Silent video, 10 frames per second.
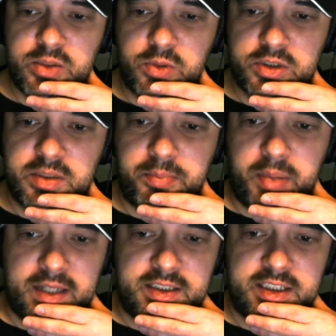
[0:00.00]
what's the
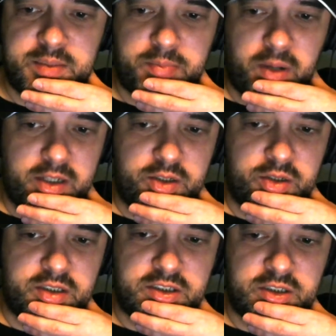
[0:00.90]
puntiest punt you're
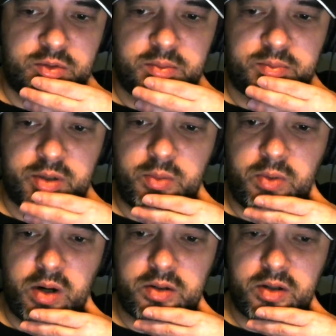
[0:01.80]
considering
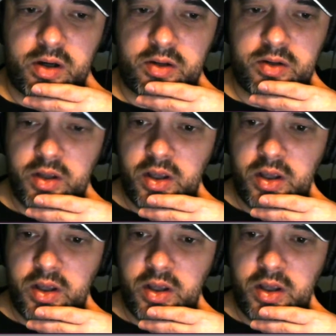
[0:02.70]
pre-wildcard?